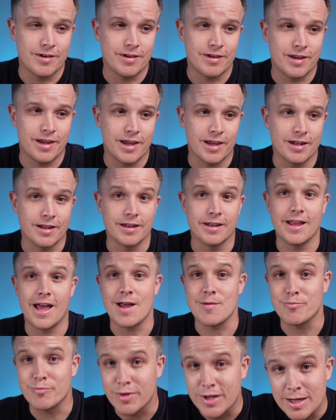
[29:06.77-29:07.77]
And
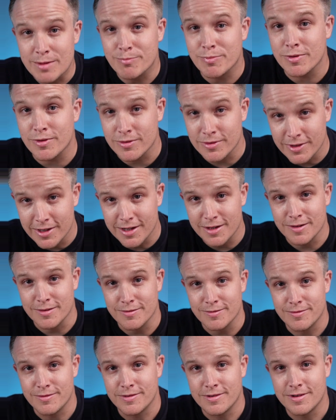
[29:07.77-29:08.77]
let people live.
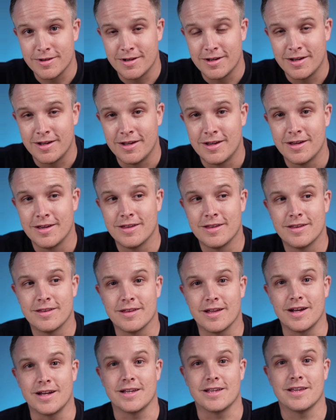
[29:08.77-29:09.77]

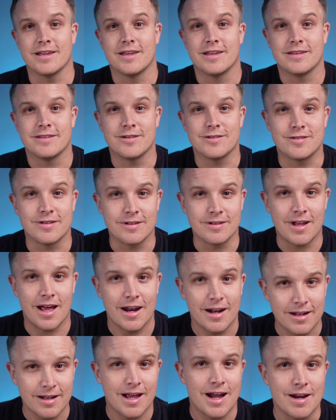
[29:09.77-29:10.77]
Like, there's a lot of
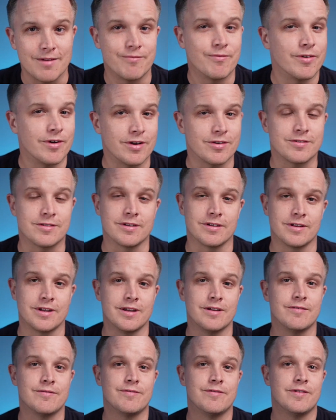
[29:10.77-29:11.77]
life for us to
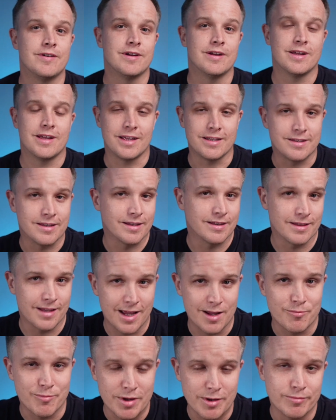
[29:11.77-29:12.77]
live and to
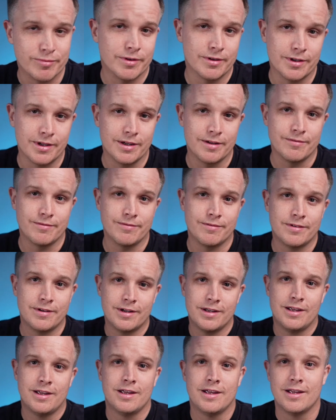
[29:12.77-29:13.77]
let people live.
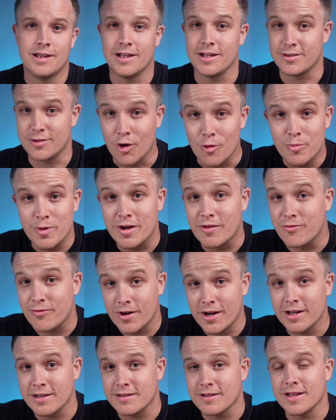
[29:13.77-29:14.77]
And don't be
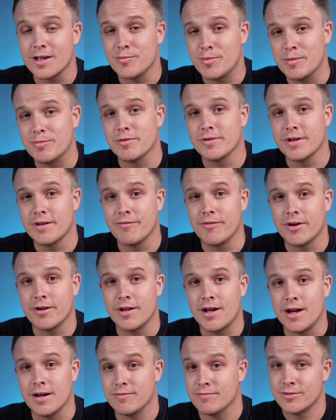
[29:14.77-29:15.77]
afraid to let people live their
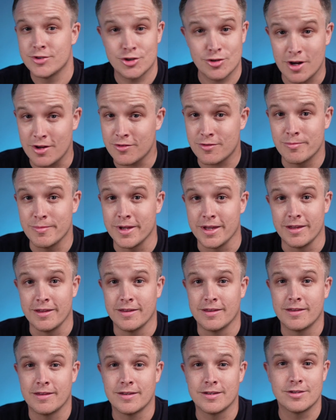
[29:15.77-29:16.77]
life. Trust me.
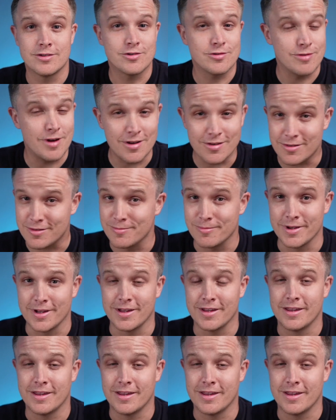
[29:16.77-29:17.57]
Trust me.